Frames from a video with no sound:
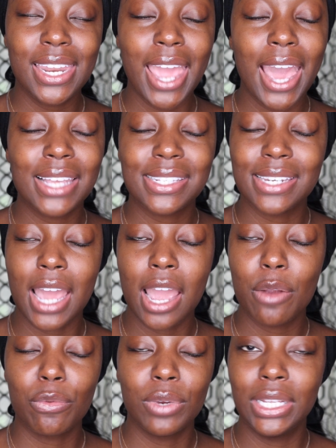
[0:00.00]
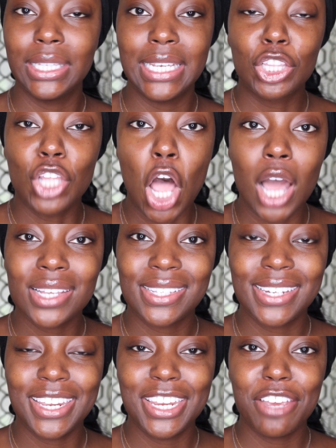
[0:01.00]
it has not really
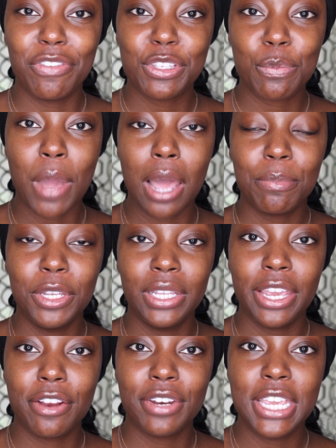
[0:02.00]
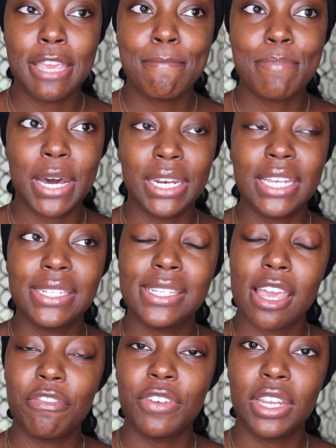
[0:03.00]
lost any of its popularity, but it
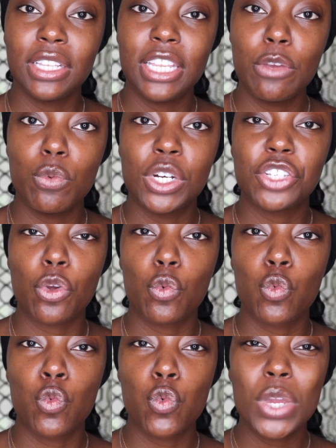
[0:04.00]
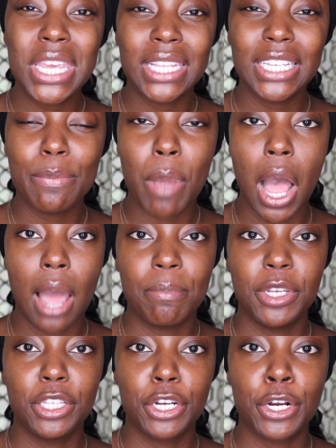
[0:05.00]
definitely was really
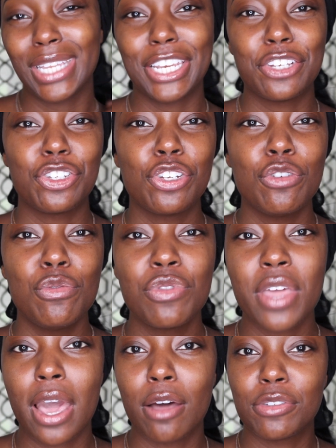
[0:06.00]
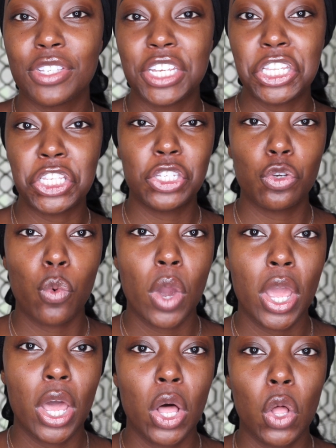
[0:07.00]
popular like
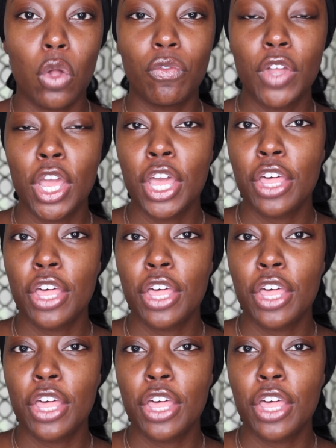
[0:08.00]
2012,